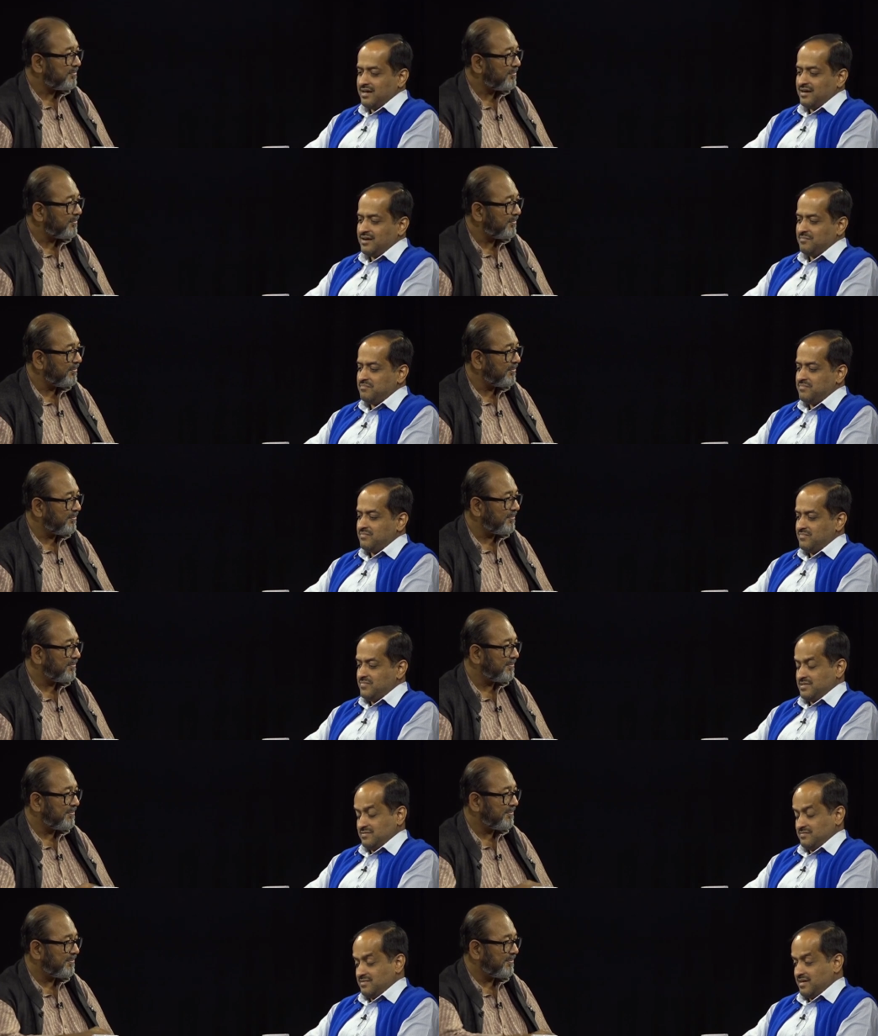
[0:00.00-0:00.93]
Speaker 1: um,
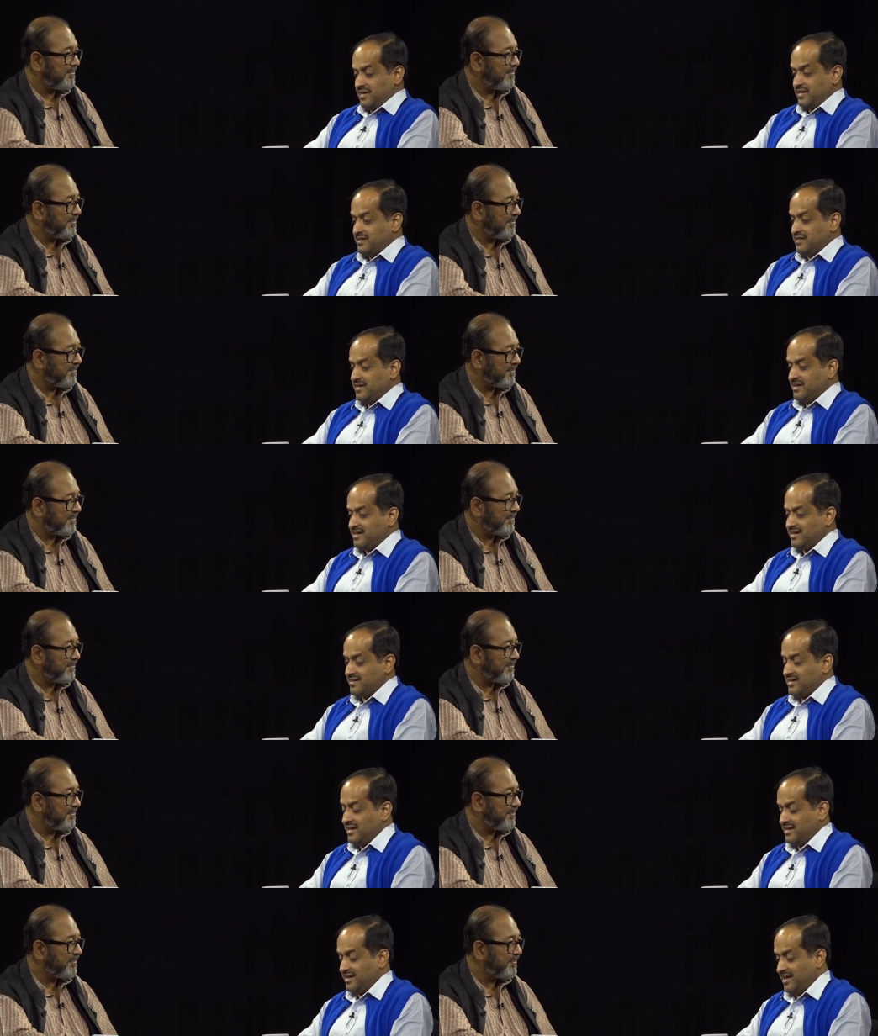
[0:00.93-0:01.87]
I think,
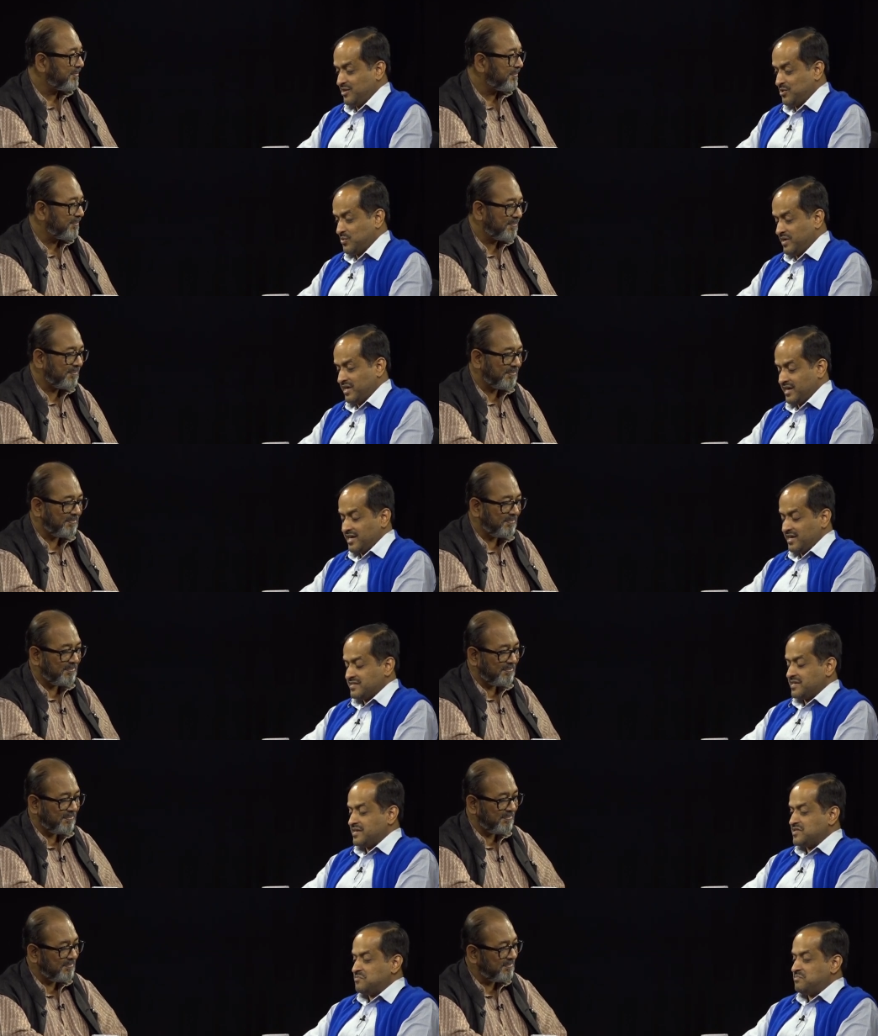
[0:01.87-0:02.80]
again, like you quite rightly
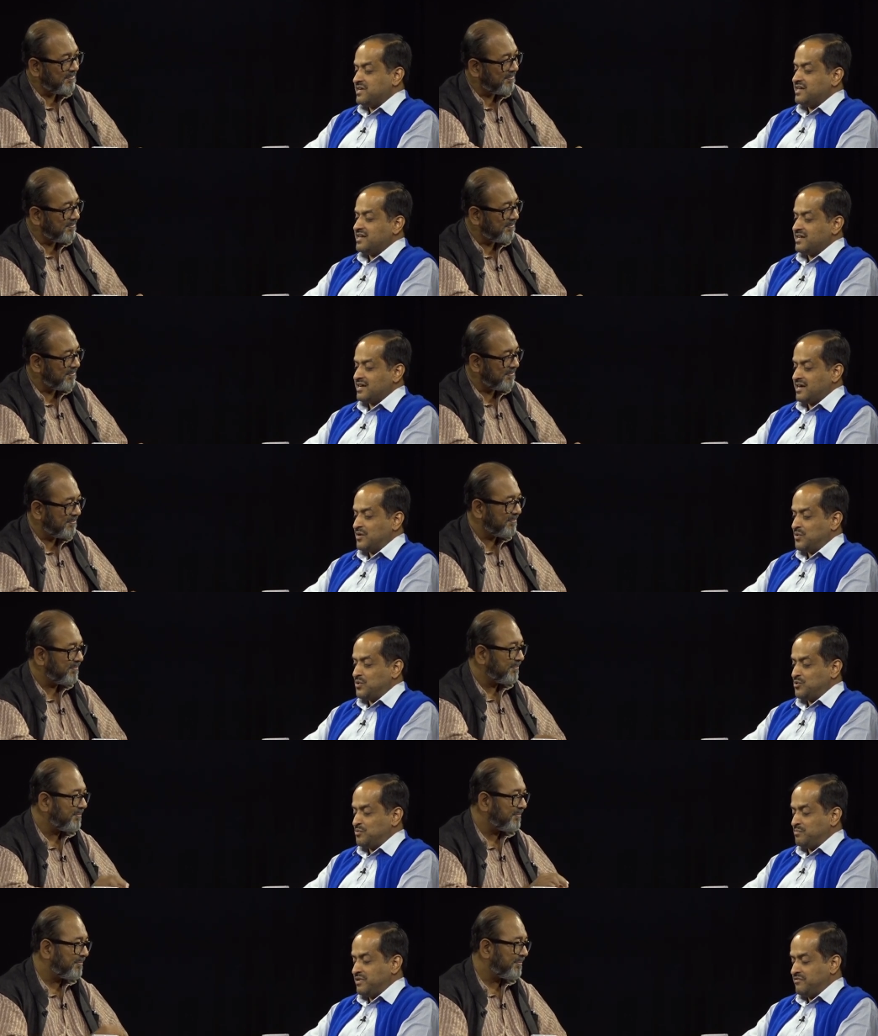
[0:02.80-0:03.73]
said in the beginning, I
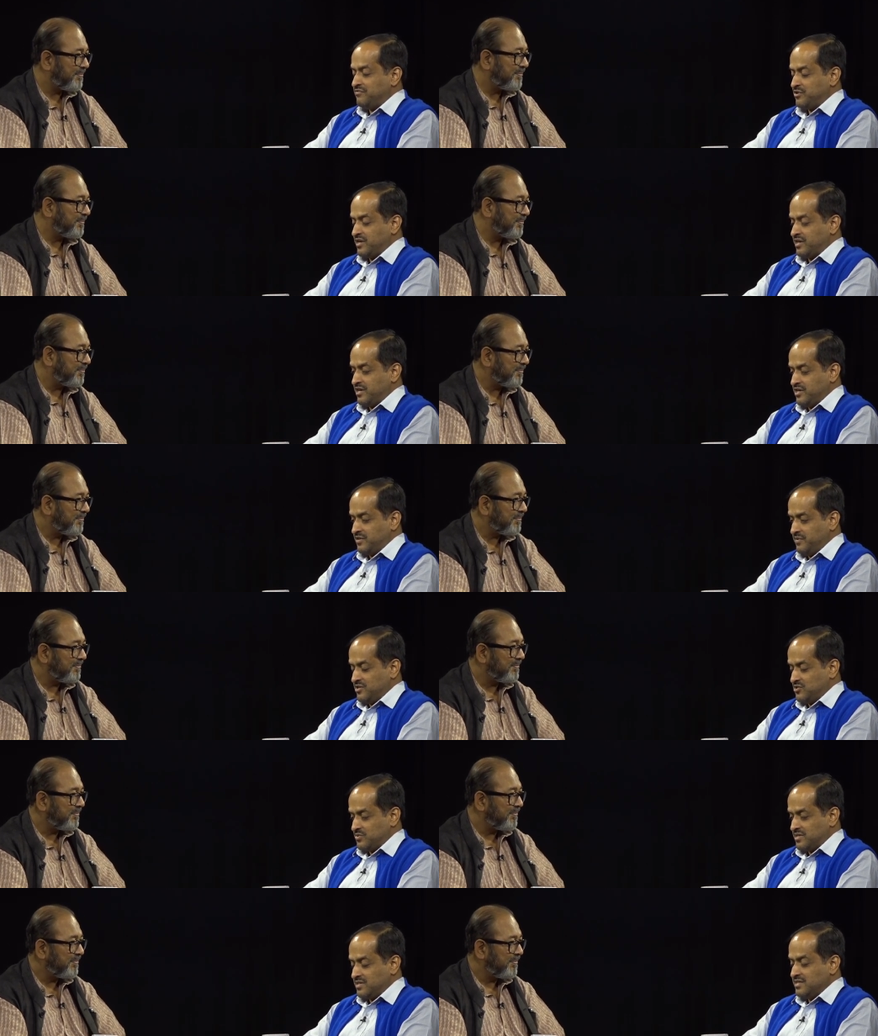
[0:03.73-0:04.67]
hold no brief for any
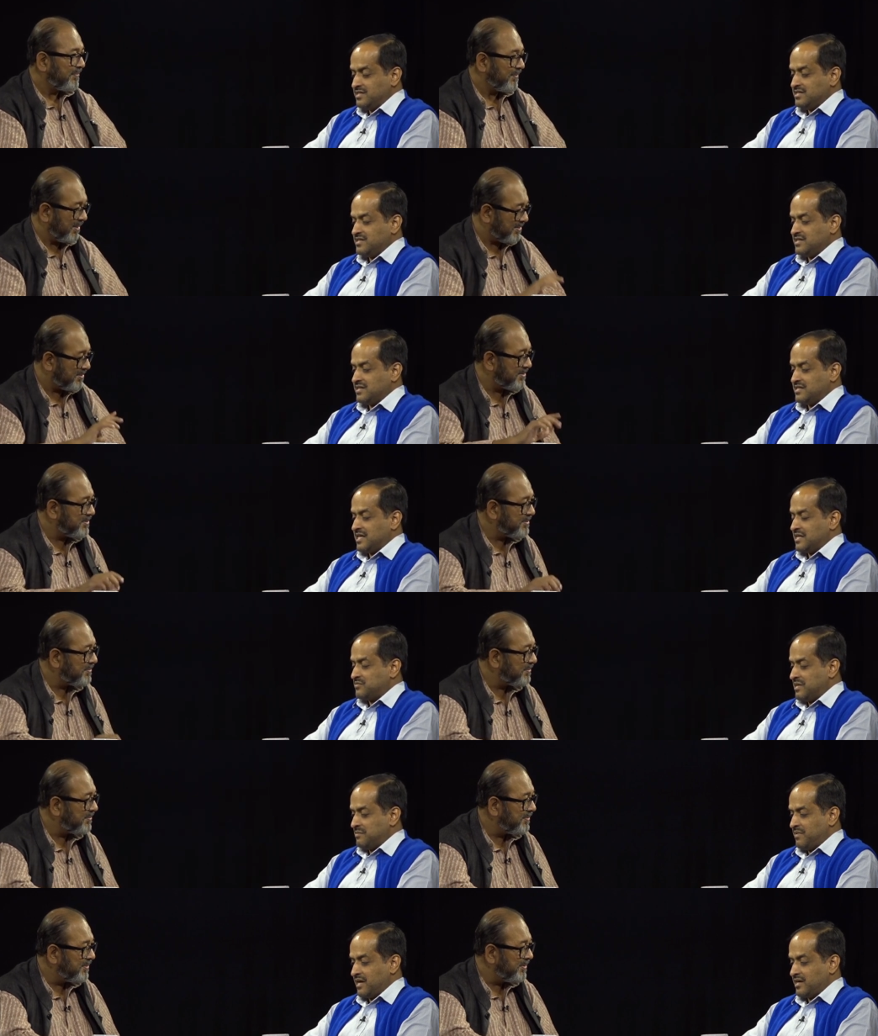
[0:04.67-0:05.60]
individual, yes. and
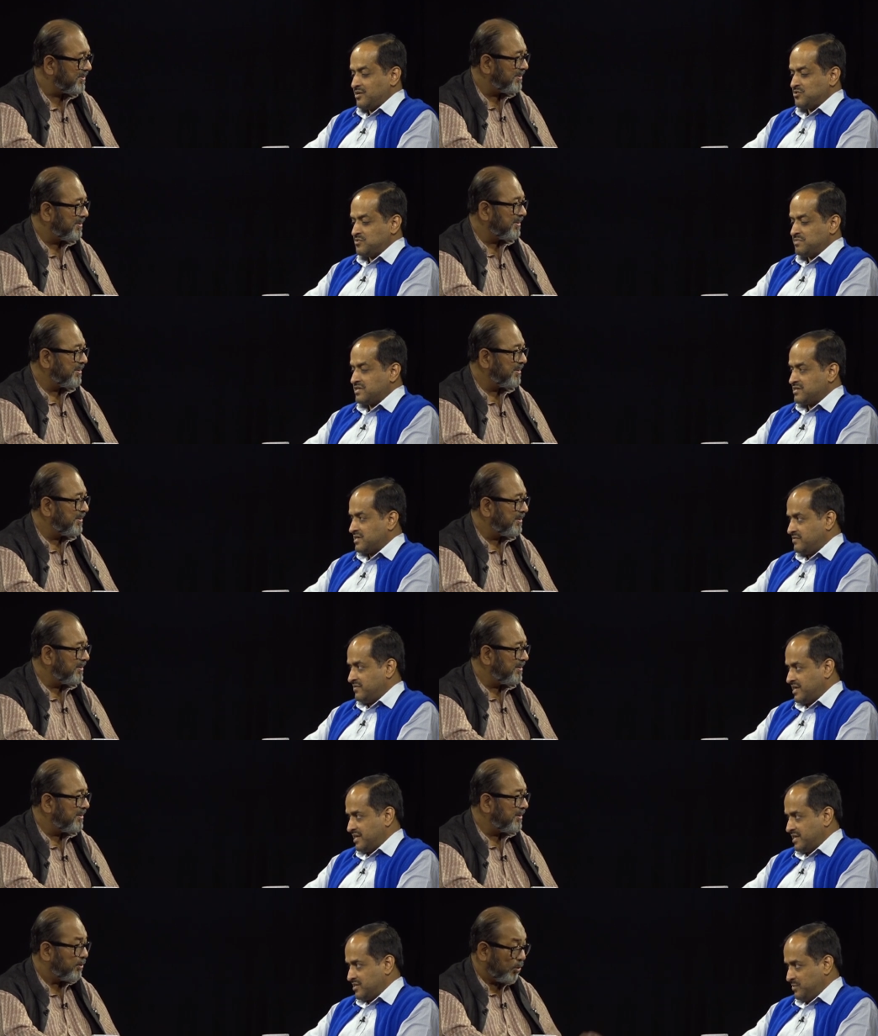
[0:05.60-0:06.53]
that would apply to Mr.
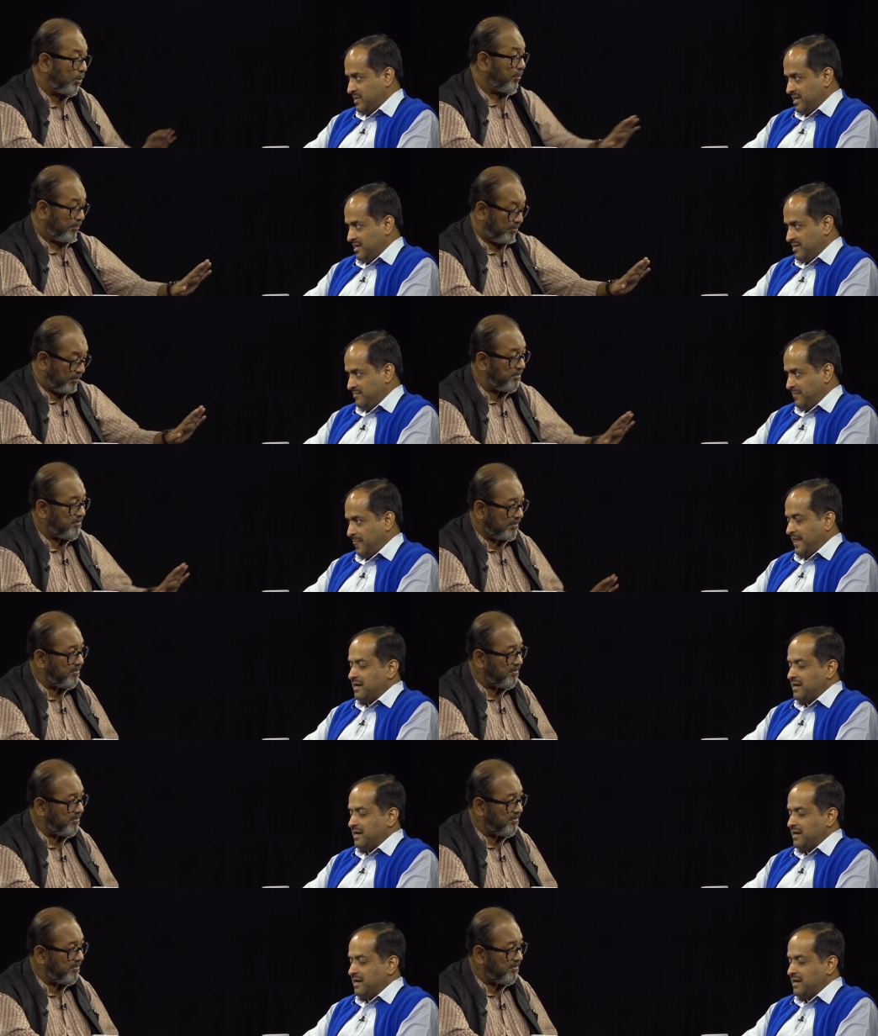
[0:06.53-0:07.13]
Advani as no. well.